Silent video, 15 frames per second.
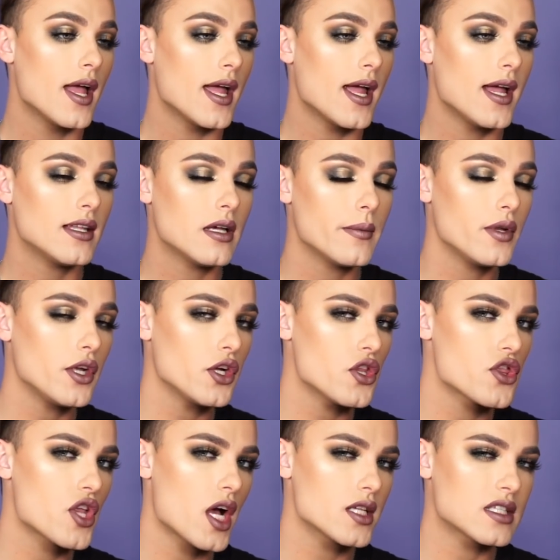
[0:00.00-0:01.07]
And let me know your
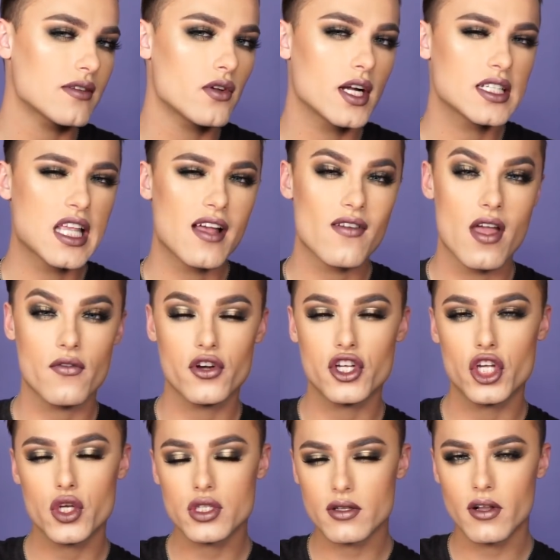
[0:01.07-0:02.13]
thoughts if you guys have ever
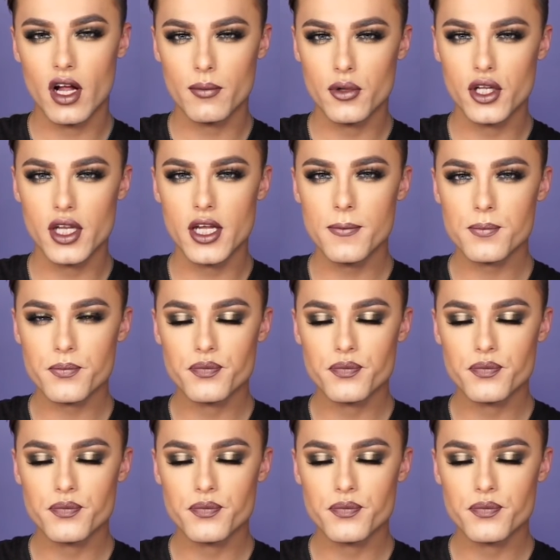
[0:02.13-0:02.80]
used Flower Beauty.